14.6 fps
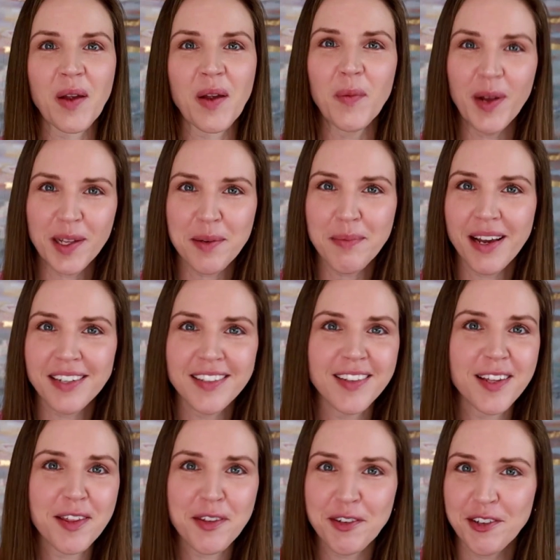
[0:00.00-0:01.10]
Welcome back to
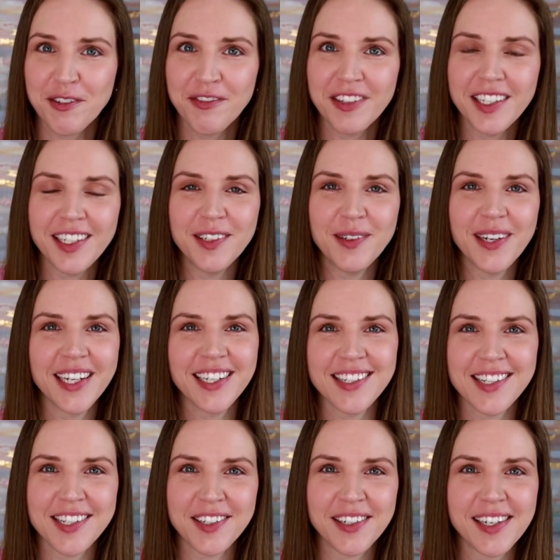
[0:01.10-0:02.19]
the third video in a
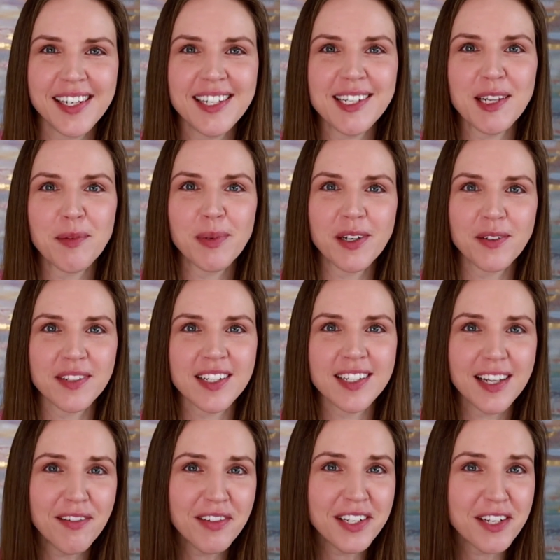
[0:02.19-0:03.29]
series about
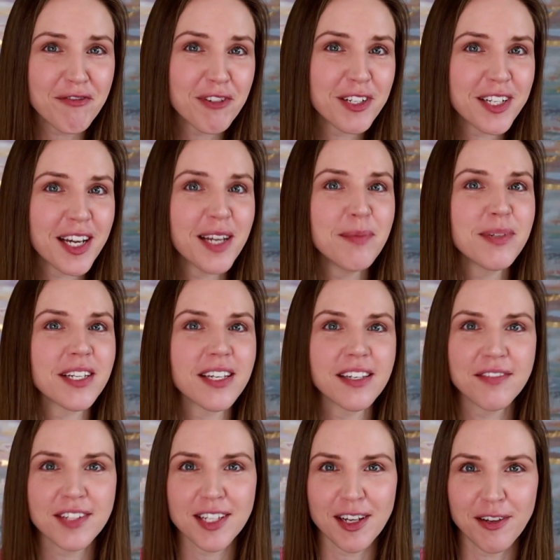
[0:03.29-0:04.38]
7 different types
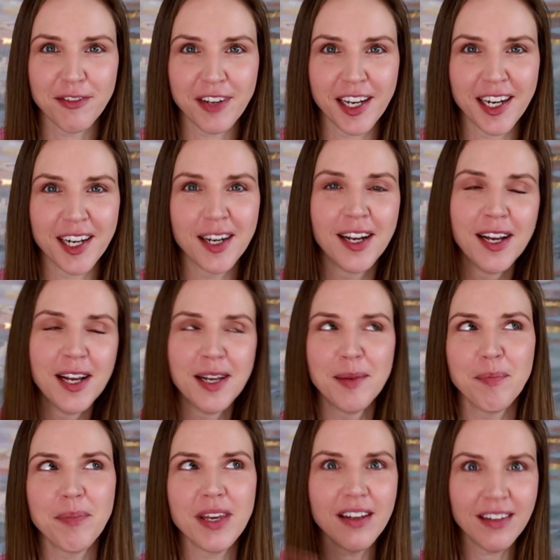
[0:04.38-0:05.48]
of self-care
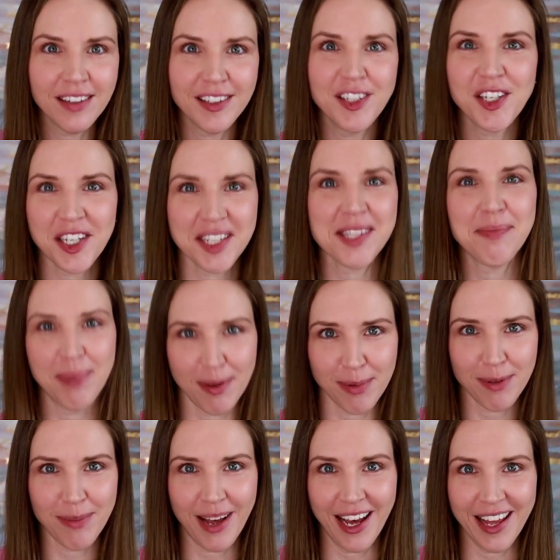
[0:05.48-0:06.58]
beyond just bubble
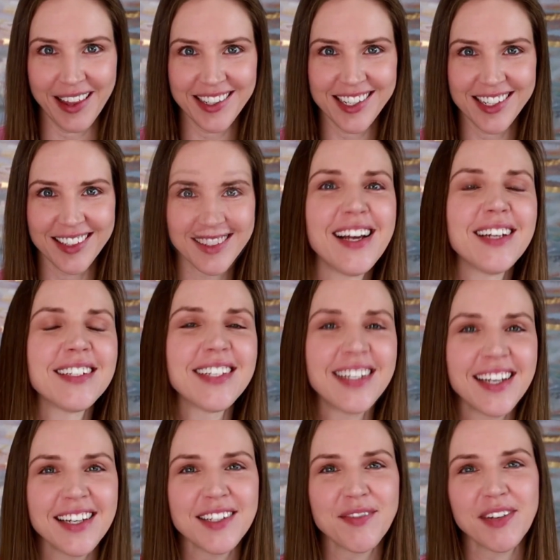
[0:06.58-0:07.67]
baths.
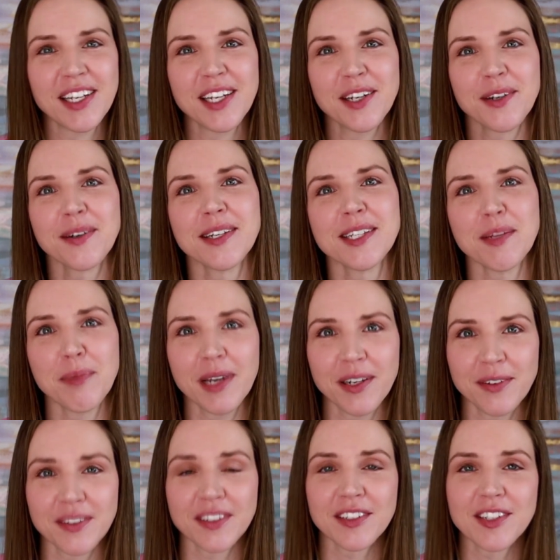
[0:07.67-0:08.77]
Today's video is
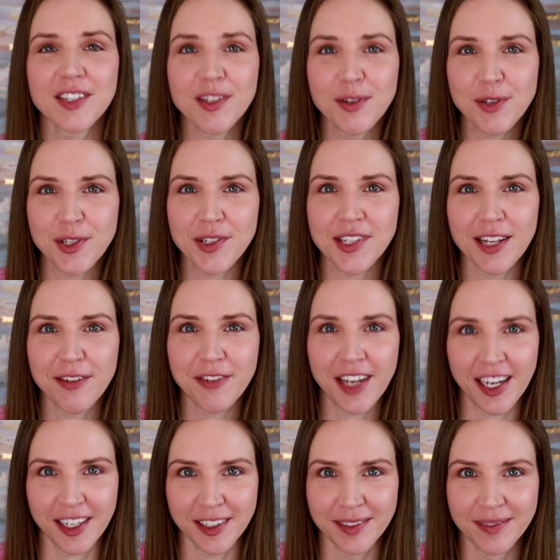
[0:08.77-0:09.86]
about social
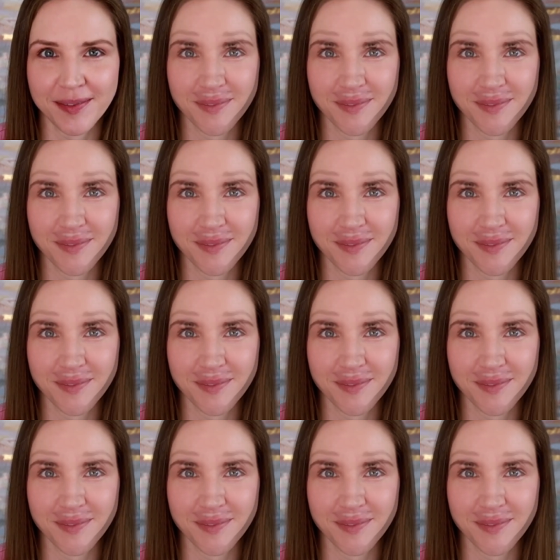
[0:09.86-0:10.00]
self-care.